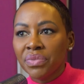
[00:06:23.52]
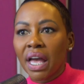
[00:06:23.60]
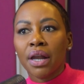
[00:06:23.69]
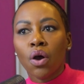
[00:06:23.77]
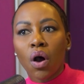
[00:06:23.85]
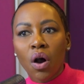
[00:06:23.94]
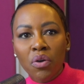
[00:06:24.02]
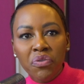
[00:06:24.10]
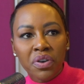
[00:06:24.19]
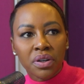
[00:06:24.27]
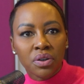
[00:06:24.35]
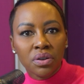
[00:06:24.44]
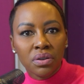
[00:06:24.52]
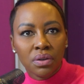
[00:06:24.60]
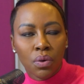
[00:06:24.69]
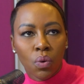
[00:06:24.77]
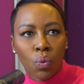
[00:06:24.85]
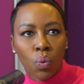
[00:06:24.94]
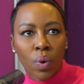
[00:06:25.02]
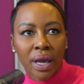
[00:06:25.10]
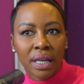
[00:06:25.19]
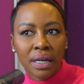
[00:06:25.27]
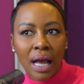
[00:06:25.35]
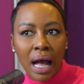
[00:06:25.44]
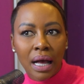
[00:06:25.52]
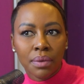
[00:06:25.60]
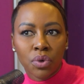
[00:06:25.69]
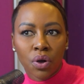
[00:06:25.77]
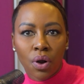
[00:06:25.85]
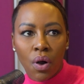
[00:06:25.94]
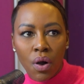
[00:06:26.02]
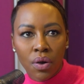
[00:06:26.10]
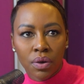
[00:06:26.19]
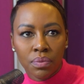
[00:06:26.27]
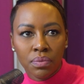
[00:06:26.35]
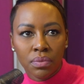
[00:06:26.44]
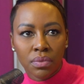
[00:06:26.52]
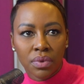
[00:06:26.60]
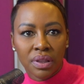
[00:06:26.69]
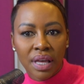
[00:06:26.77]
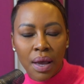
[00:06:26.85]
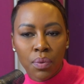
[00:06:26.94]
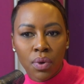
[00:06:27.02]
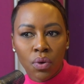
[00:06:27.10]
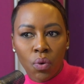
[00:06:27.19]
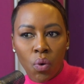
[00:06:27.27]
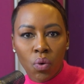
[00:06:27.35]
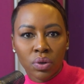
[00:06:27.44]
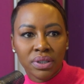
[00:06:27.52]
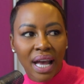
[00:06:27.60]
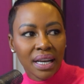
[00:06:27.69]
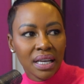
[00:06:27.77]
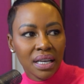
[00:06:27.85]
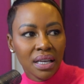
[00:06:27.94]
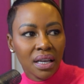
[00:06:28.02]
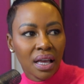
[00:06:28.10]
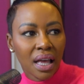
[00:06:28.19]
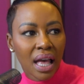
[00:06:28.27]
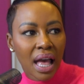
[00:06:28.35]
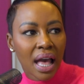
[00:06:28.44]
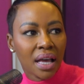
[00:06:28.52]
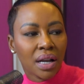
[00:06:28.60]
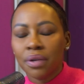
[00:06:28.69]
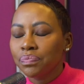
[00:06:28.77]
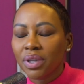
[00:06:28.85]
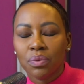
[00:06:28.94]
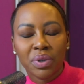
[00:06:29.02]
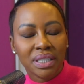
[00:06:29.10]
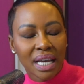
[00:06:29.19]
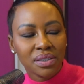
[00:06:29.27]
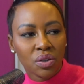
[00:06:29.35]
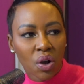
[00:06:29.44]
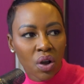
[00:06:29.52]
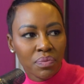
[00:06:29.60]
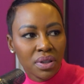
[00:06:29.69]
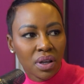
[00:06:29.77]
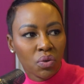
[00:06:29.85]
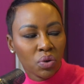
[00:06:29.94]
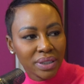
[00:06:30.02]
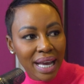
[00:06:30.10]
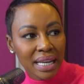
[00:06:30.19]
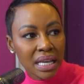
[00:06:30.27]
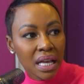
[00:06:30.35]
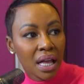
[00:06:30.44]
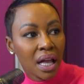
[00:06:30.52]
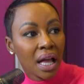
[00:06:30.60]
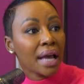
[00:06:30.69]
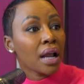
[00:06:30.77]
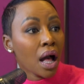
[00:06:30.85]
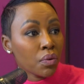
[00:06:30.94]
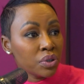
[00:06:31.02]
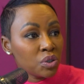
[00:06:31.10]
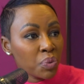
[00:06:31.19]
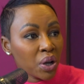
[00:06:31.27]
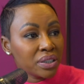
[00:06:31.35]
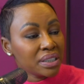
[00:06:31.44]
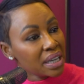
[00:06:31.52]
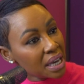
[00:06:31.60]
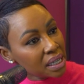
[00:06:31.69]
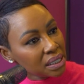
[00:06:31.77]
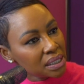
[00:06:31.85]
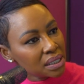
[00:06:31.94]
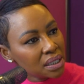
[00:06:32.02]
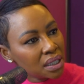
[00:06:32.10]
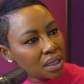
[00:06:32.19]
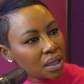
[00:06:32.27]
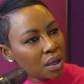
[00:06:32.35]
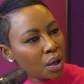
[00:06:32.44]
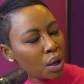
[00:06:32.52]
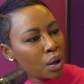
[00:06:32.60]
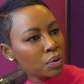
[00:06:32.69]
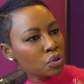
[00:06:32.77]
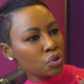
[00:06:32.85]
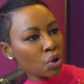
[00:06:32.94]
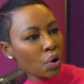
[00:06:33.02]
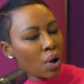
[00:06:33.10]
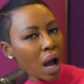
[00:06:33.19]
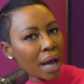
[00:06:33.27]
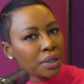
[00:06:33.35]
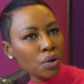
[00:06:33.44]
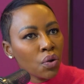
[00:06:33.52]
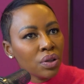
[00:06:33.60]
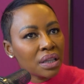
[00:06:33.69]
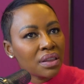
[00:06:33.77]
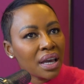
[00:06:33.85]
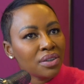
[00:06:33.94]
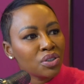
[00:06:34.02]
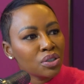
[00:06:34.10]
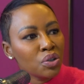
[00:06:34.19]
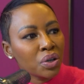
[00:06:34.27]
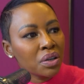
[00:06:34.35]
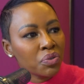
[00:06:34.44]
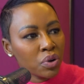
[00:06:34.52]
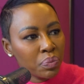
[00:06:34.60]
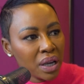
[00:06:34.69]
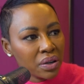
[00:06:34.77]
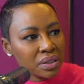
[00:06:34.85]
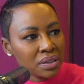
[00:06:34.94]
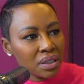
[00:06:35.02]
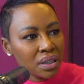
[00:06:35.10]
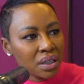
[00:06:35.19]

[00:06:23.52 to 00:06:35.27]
And often when I'm not home, they will call daddy, and when dad's not home, they'll call daddy, and I'll respond, yes. So I know that they're just looking for a parent.